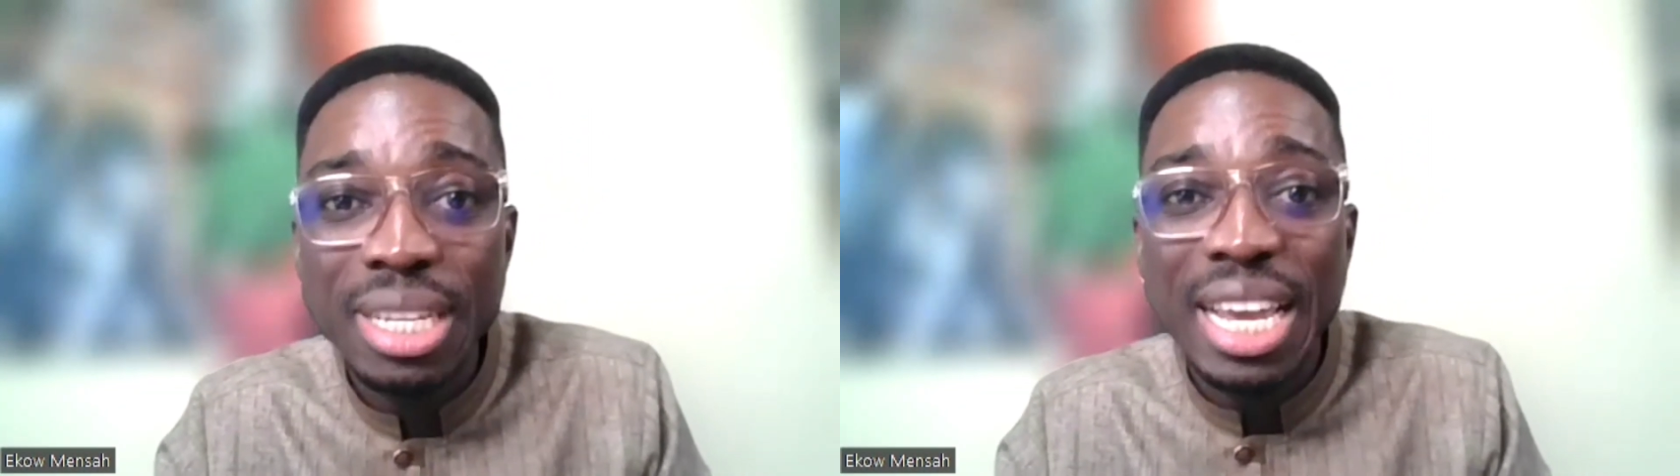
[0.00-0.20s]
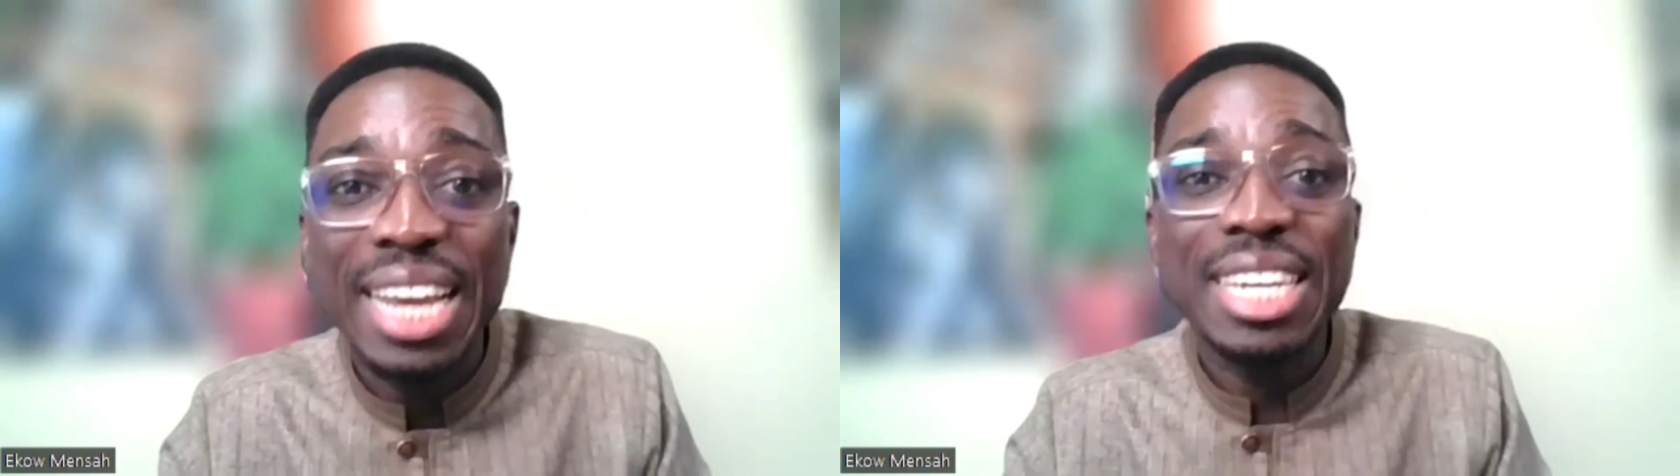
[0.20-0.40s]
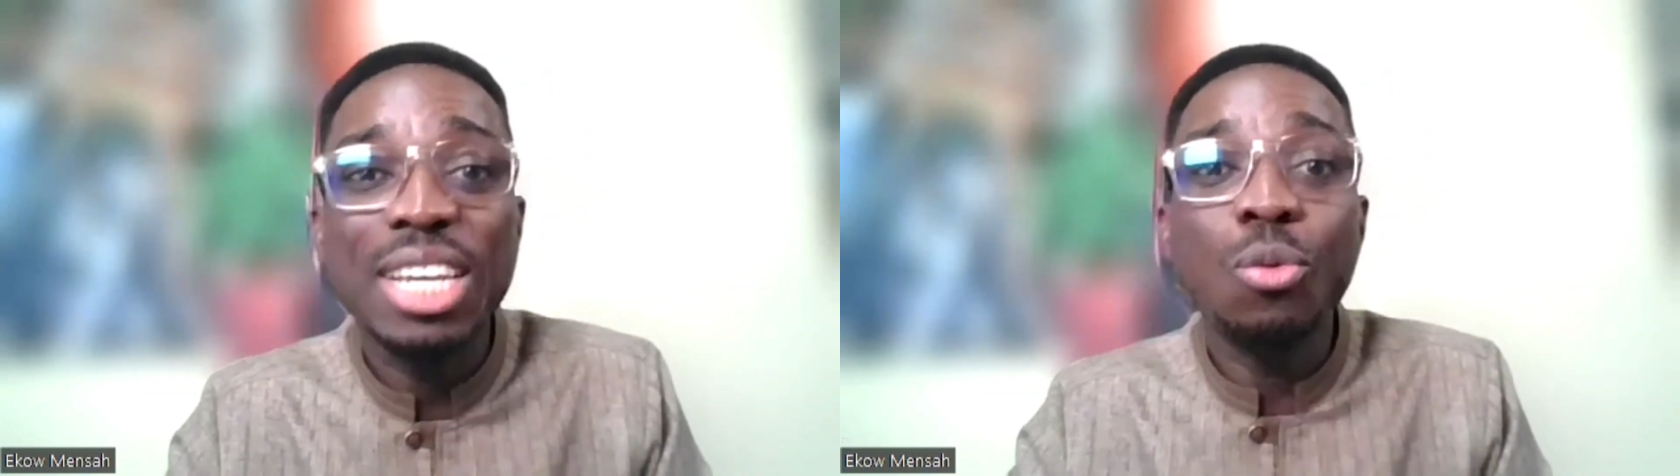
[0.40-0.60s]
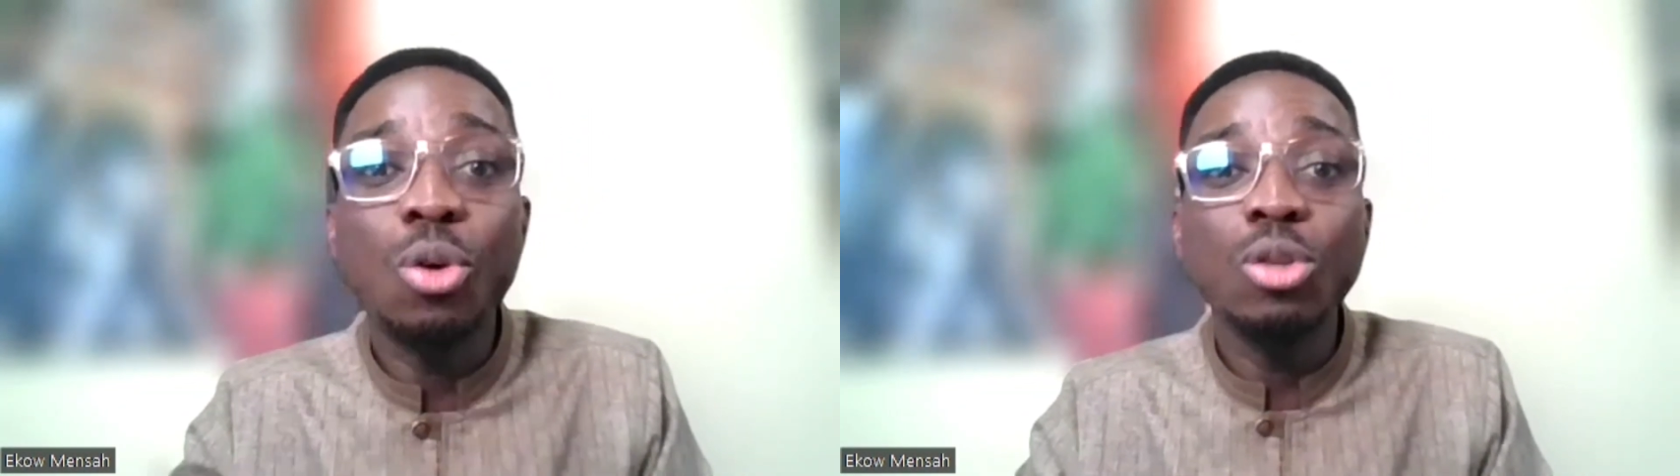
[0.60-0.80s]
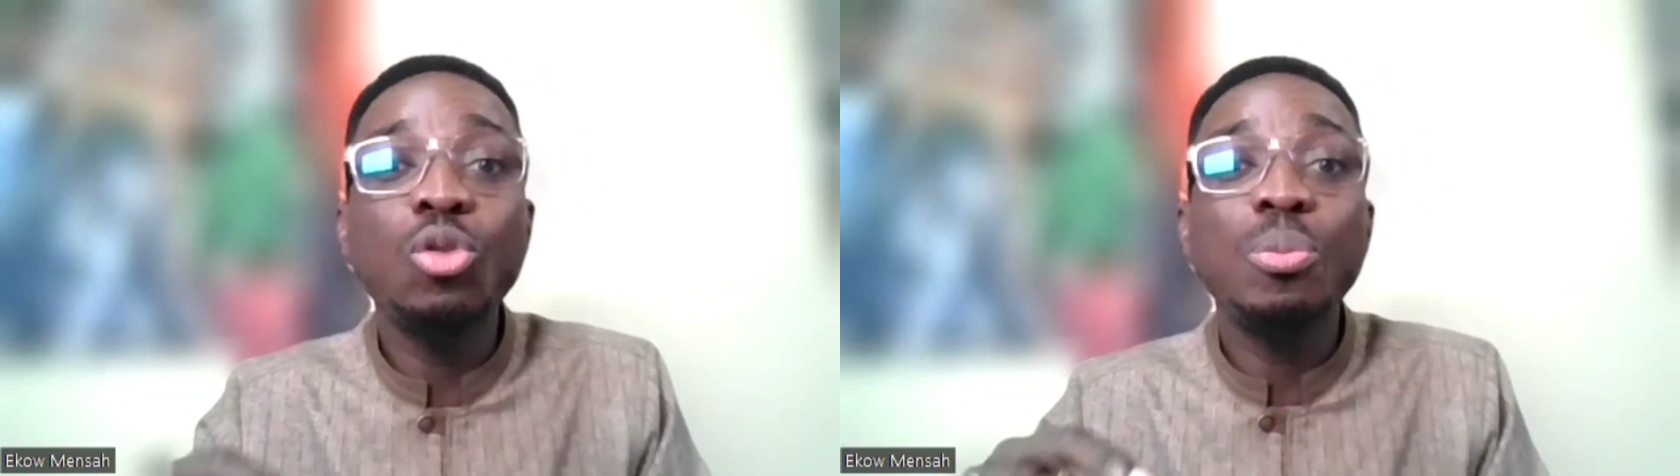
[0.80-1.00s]
And they
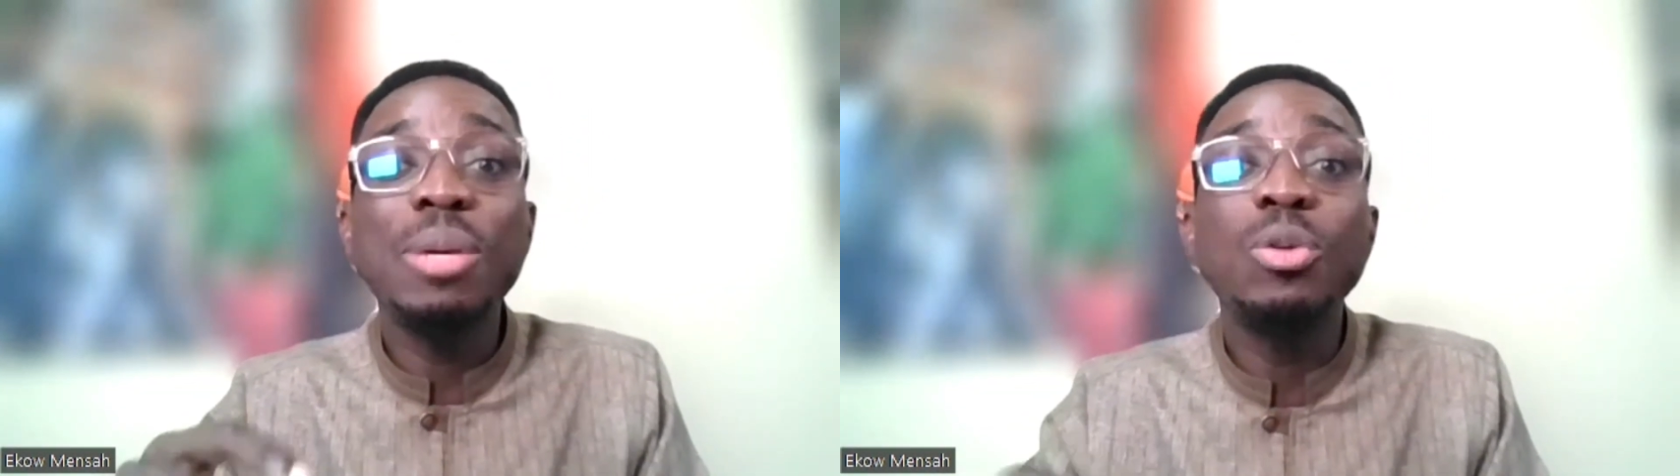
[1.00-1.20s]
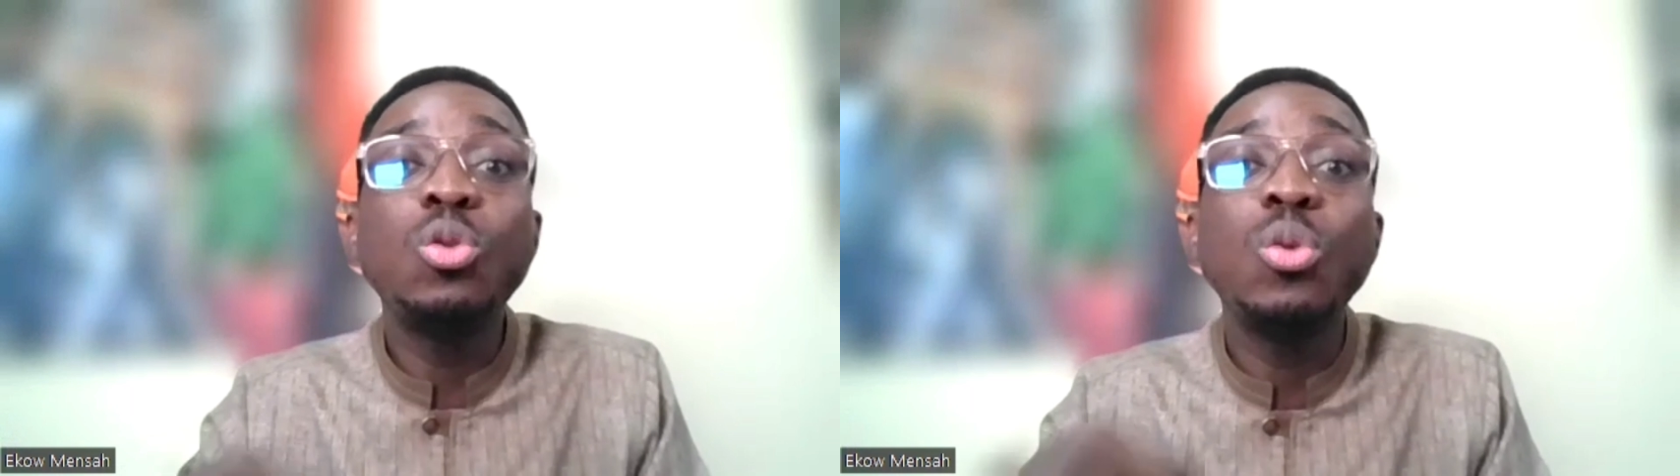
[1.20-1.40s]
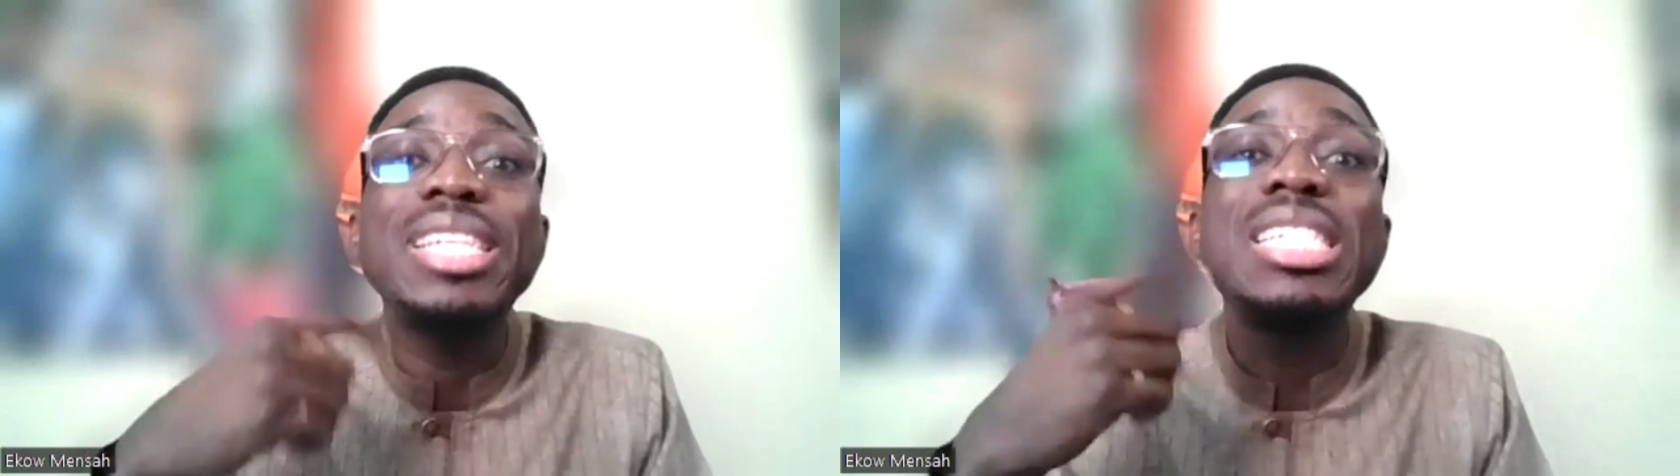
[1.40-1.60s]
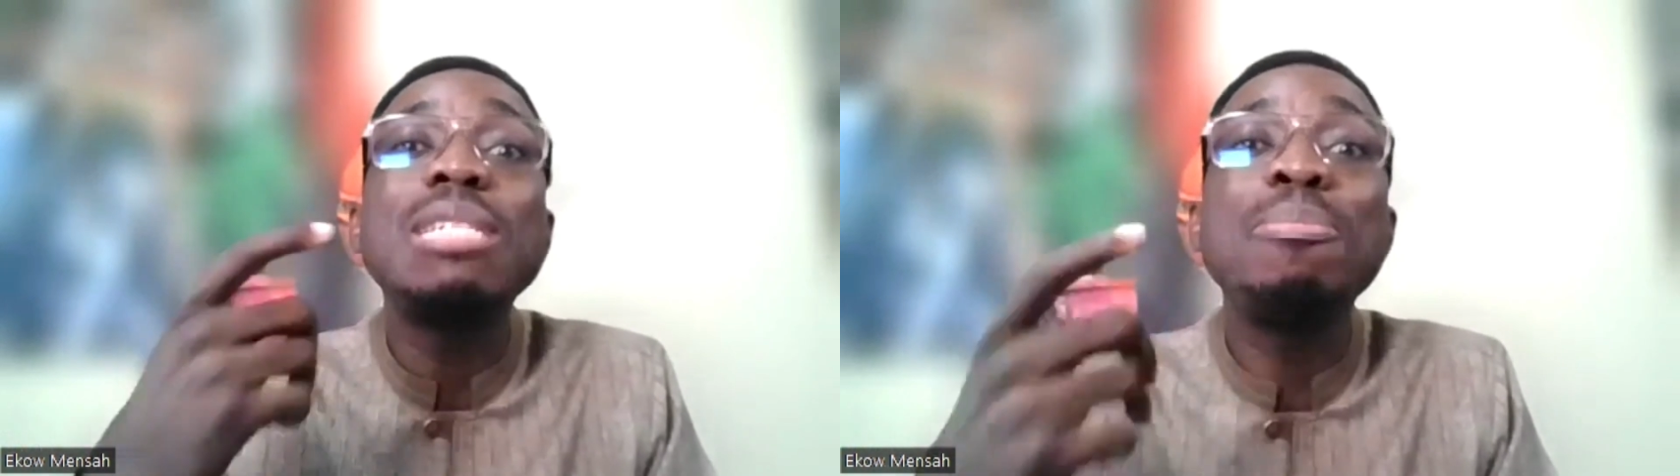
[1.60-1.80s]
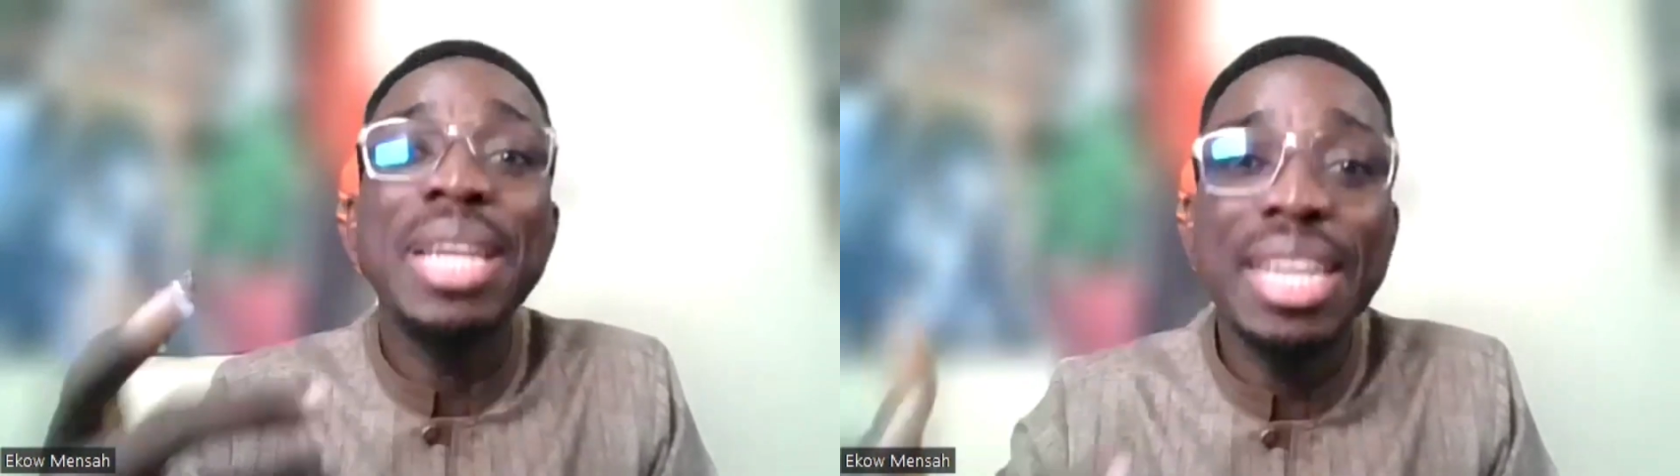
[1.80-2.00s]
want to be able to
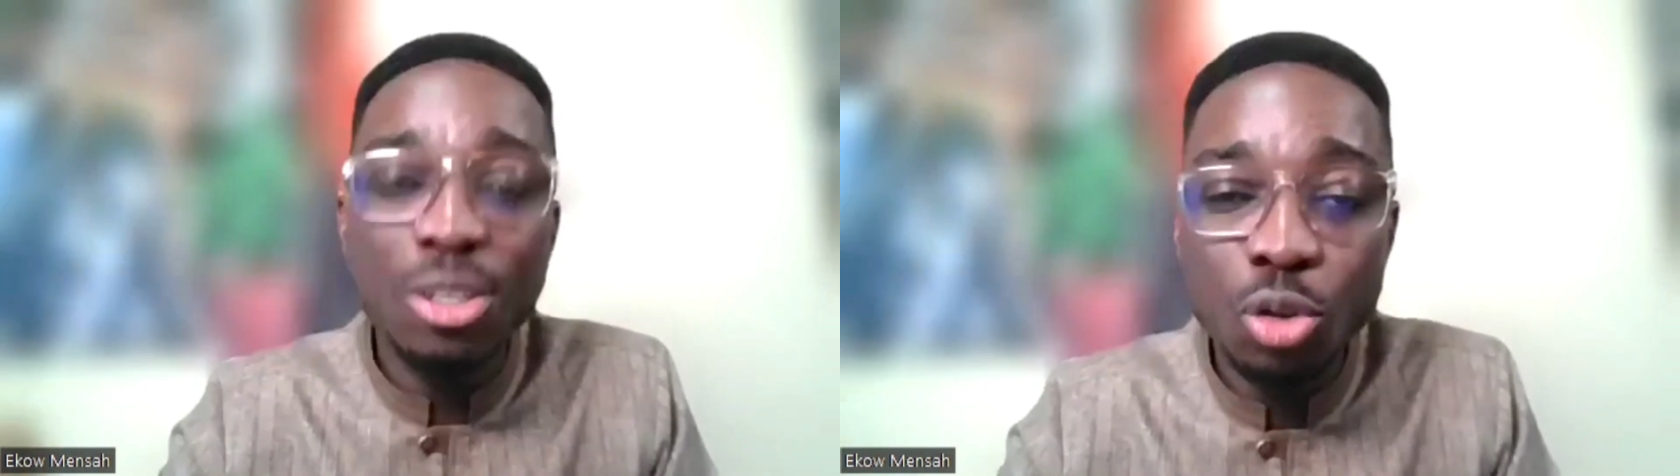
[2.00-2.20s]
explain